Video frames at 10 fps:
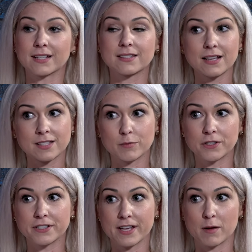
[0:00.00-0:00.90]

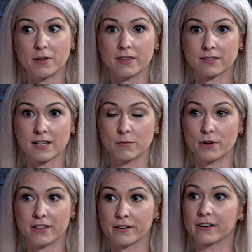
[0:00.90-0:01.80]
accessible to them in the same
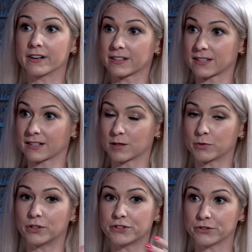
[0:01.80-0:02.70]
way they're
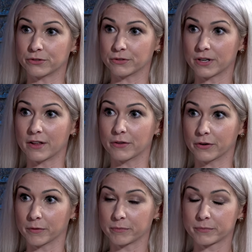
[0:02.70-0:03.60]
accessible to
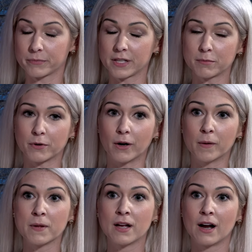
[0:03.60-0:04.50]
other people.